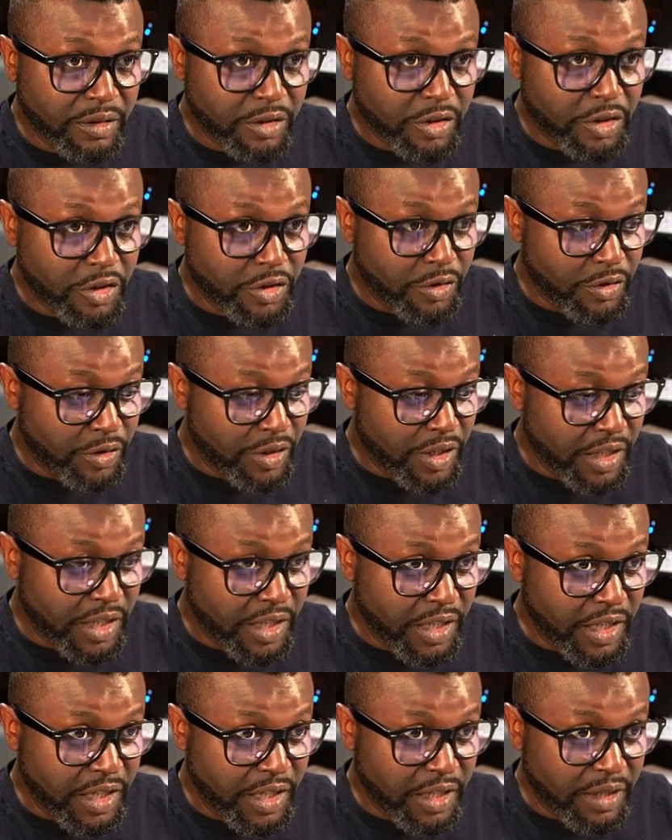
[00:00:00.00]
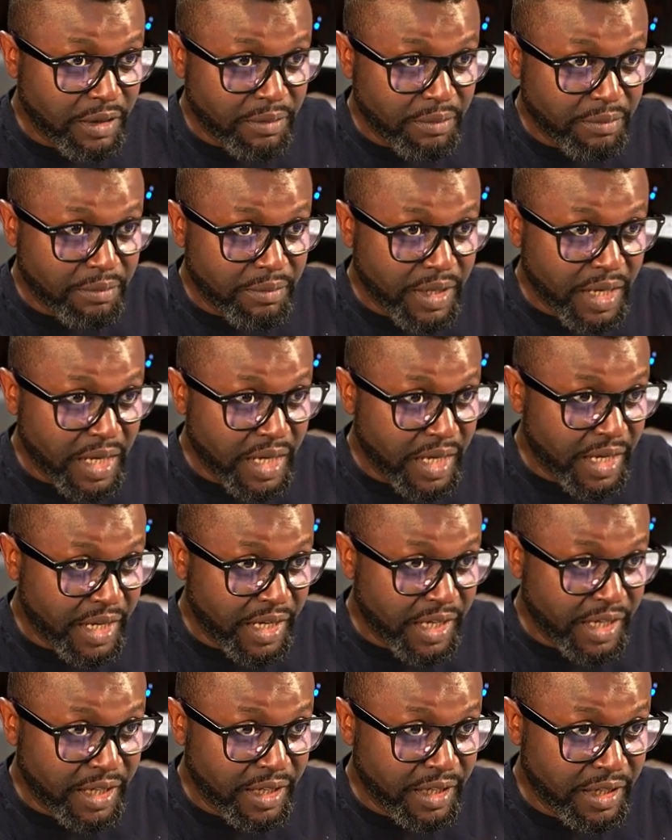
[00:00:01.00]
do the
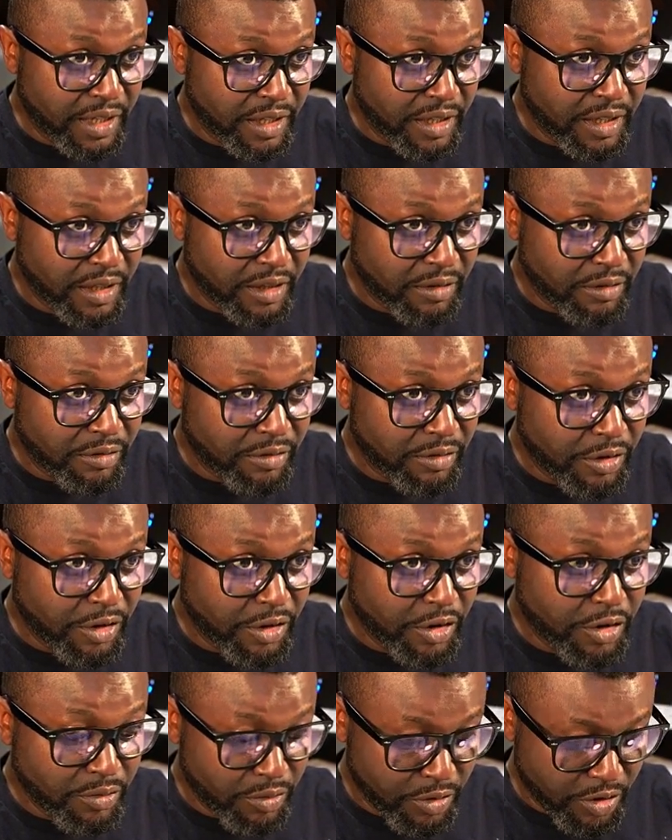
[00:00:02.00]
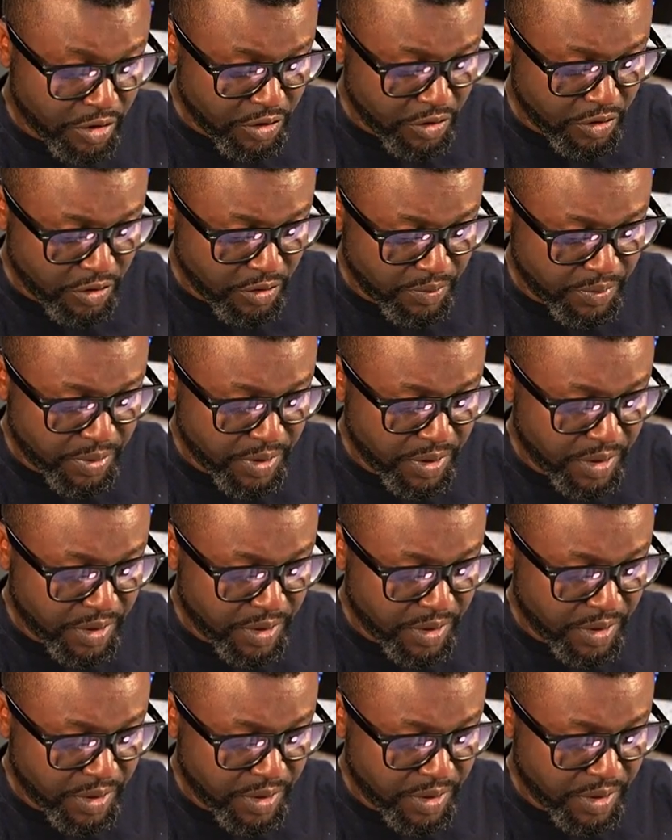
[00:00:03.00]
my volume group,